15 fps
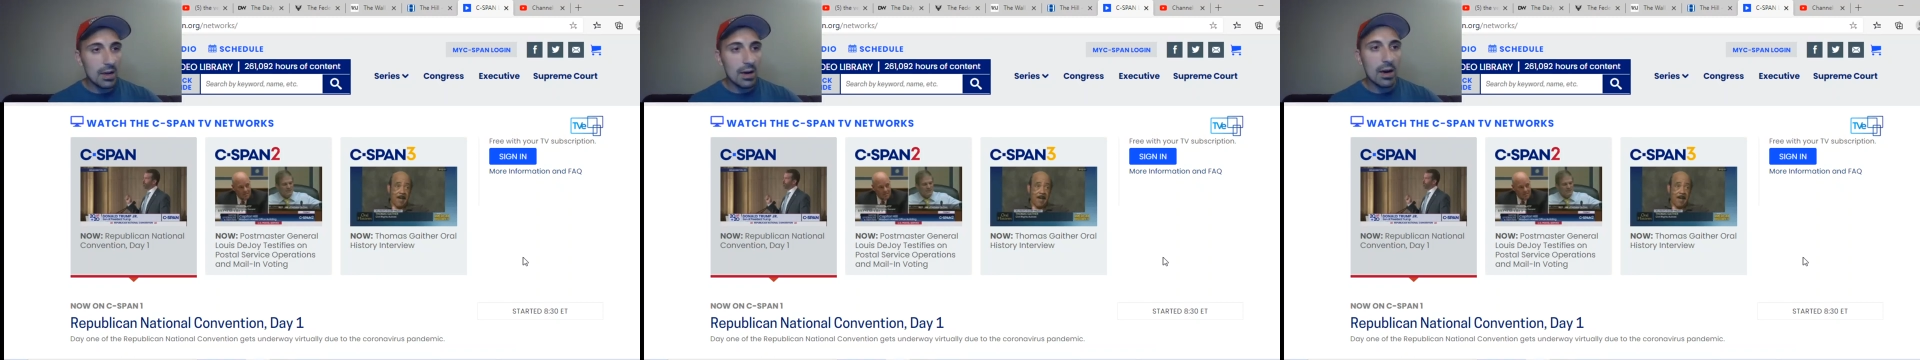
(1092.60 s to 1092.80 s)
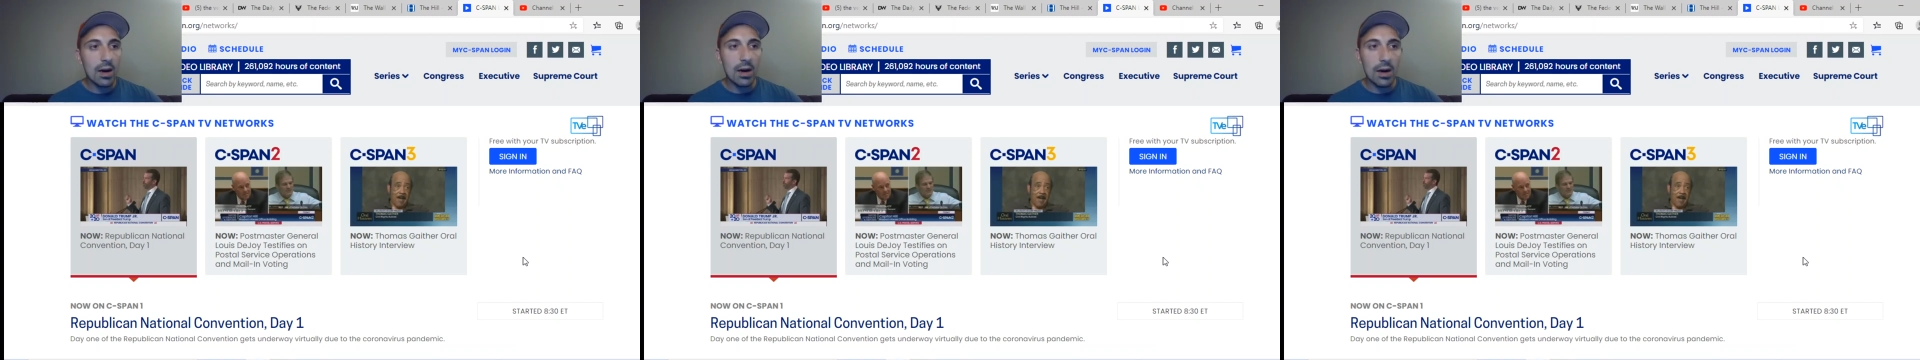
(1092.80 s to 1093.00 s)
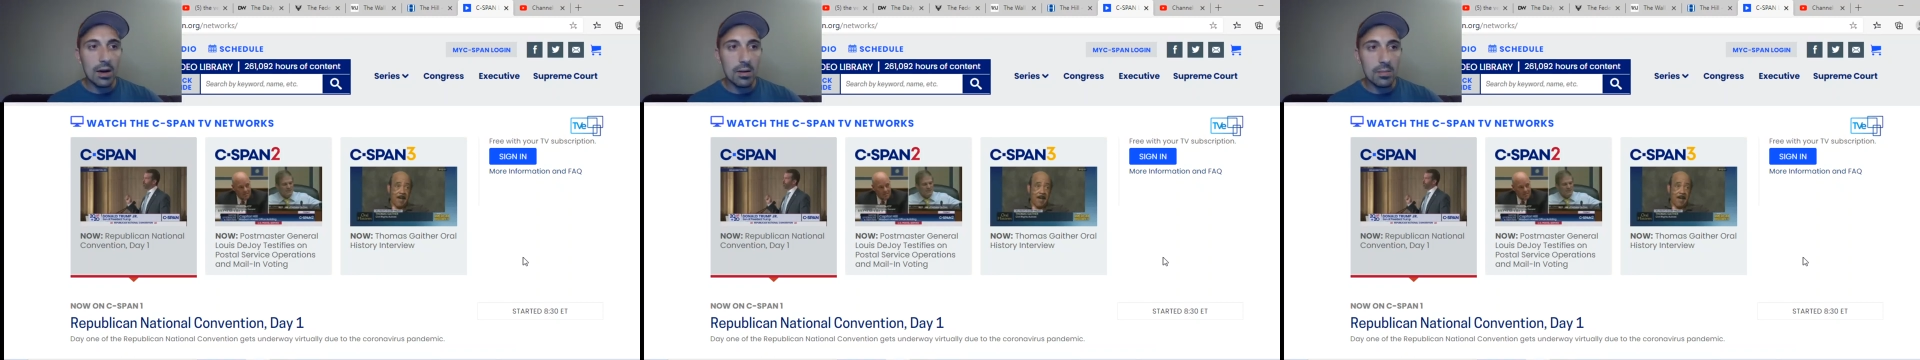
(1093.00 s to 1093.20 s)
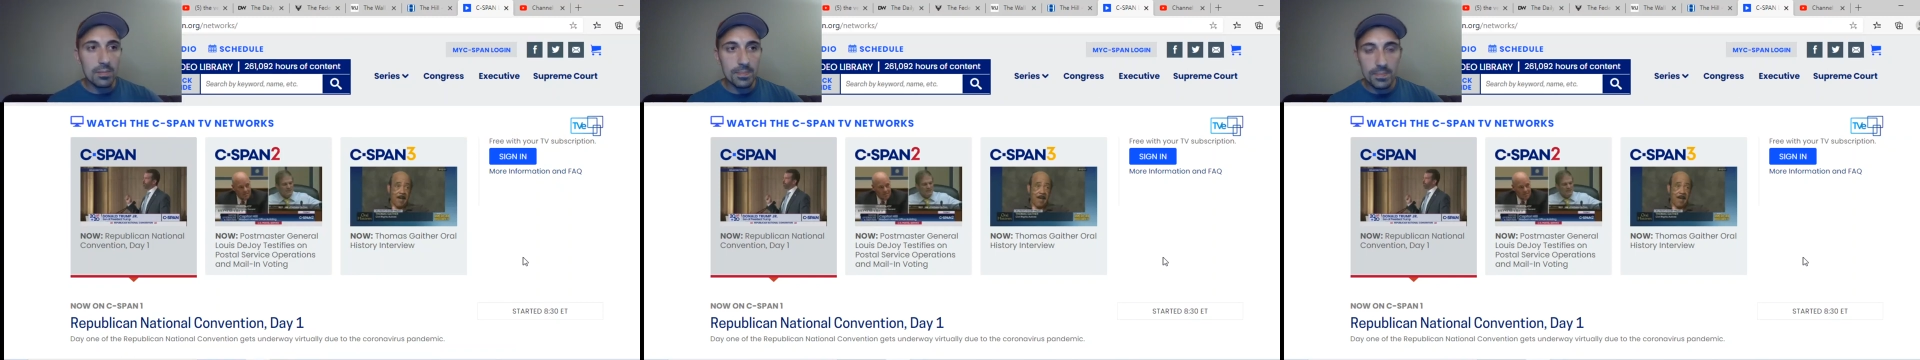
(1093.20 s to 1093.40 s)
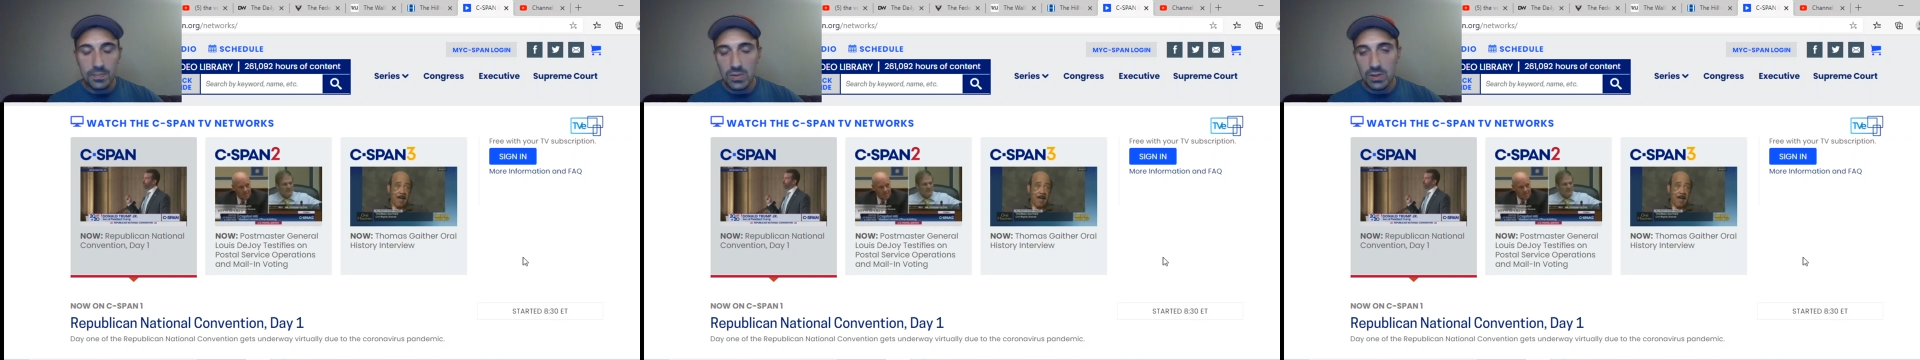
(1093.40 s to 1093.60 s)

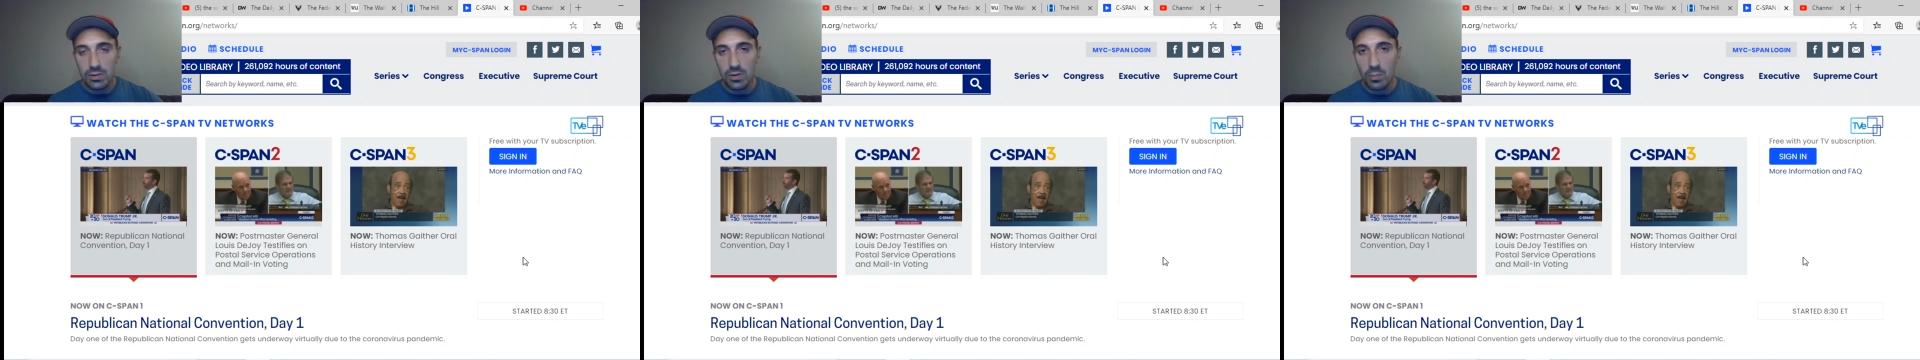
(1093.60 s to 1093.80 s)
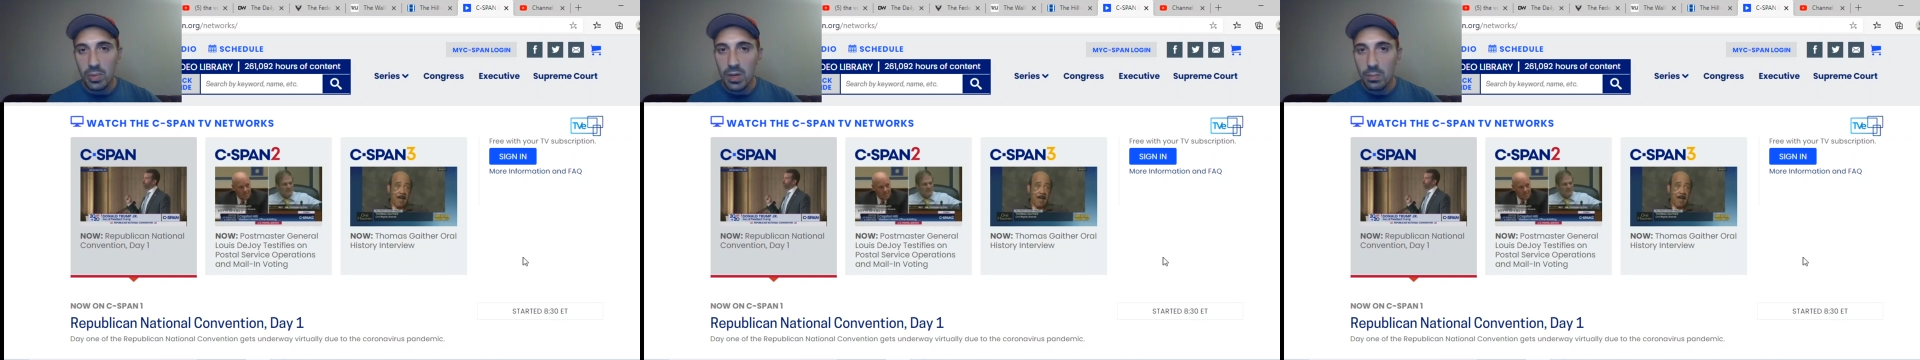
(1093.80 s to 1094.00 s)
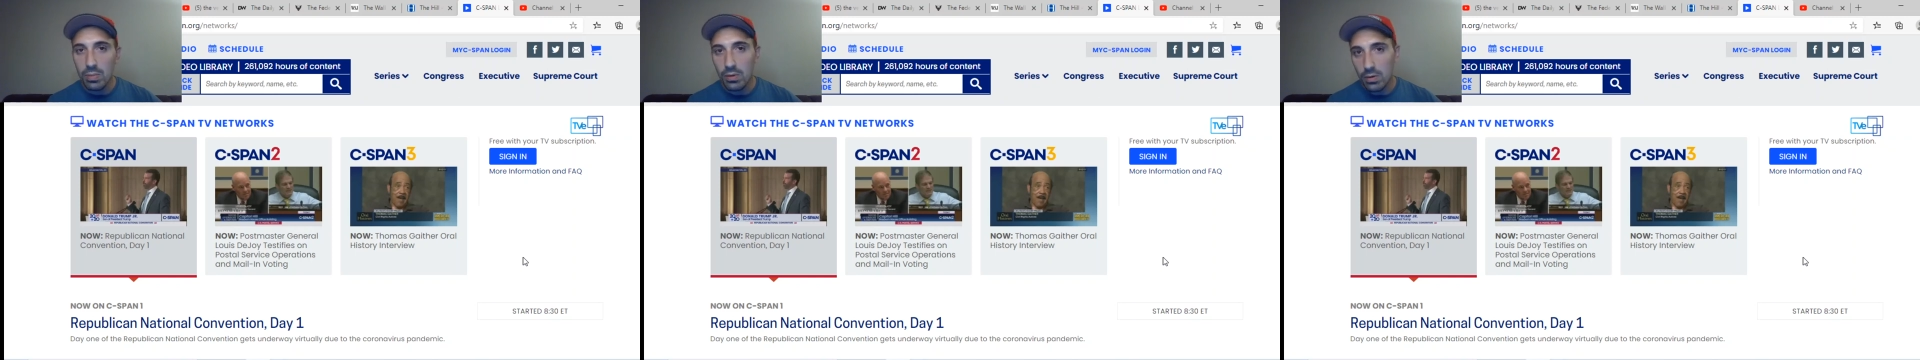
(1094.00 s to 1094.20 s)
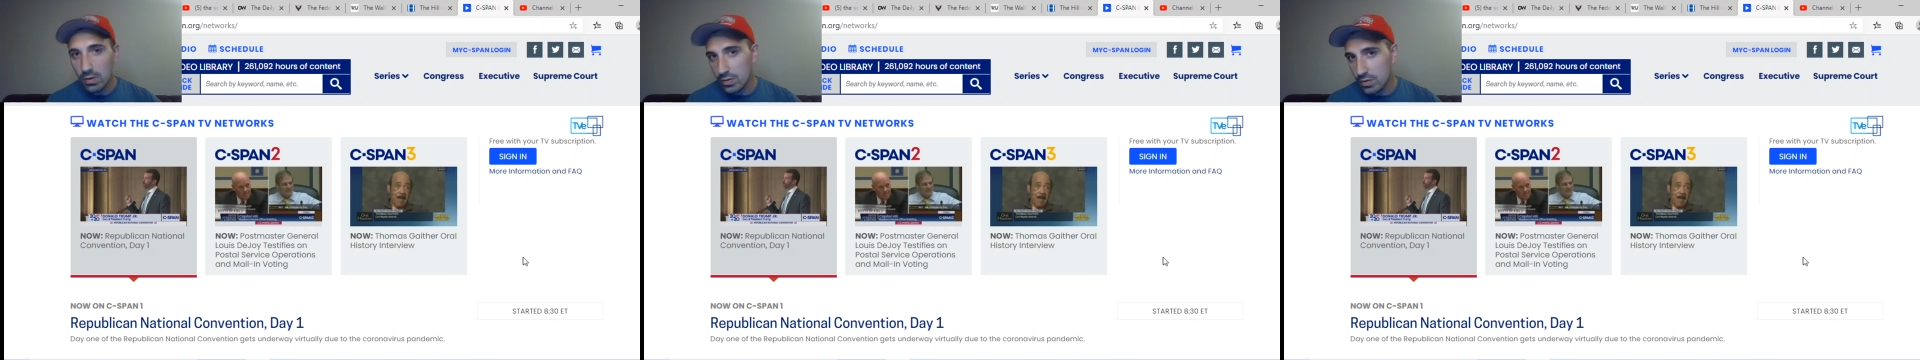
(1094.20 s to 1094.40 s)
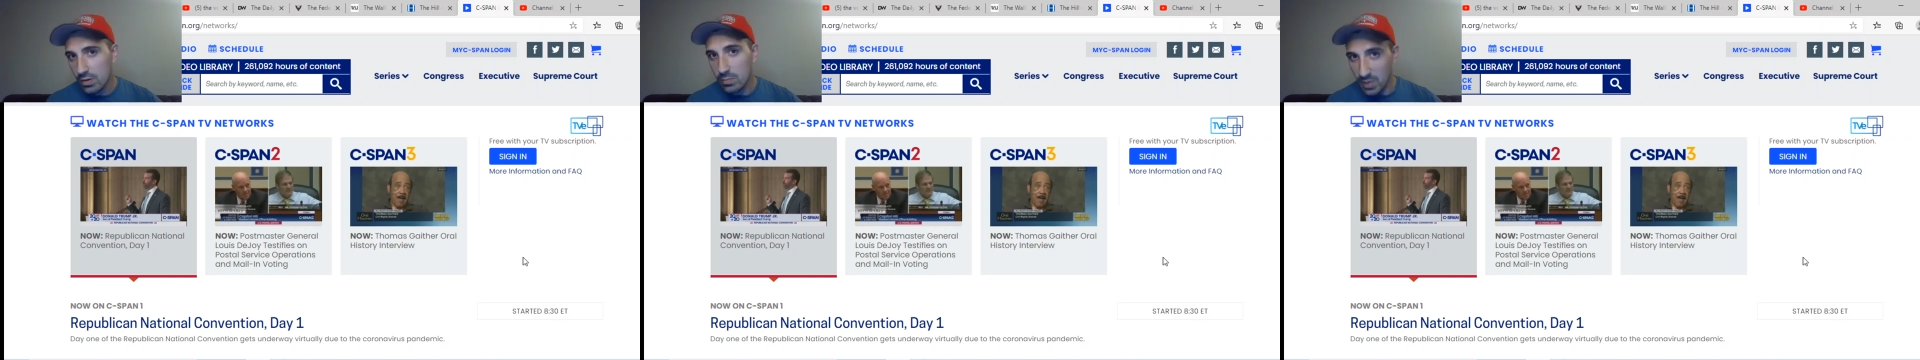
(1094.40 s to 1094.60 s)
So people
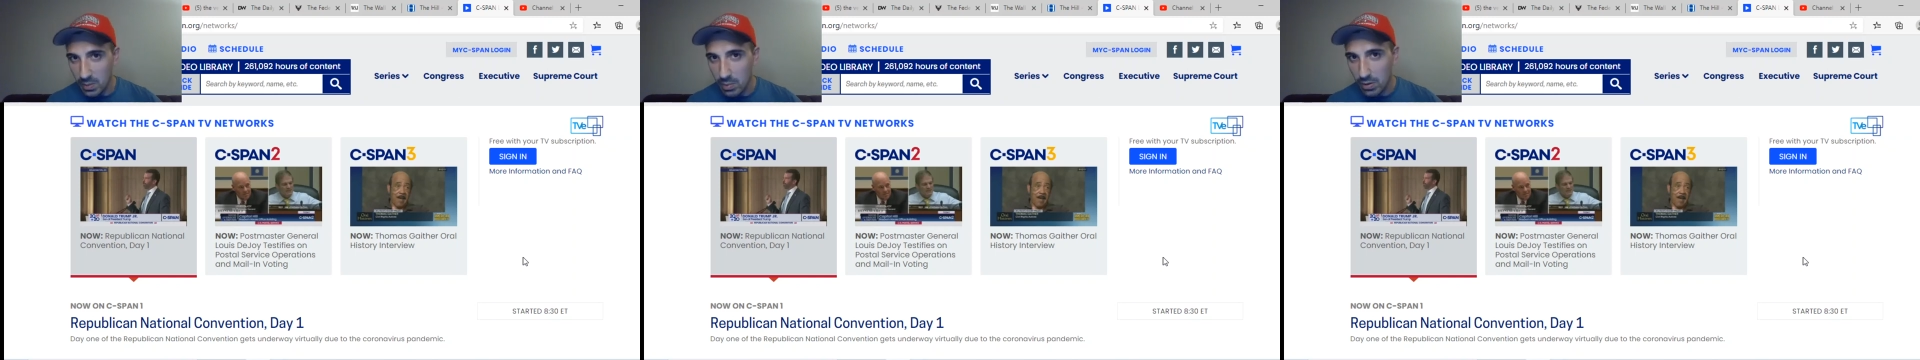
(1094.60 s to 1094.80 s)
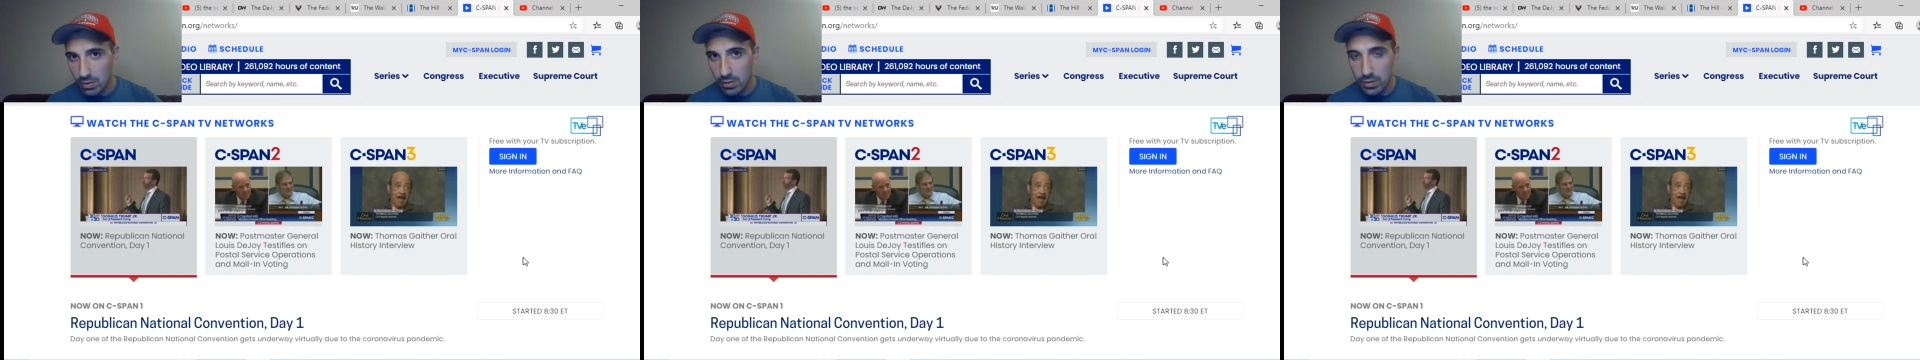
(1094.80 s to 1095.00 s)
are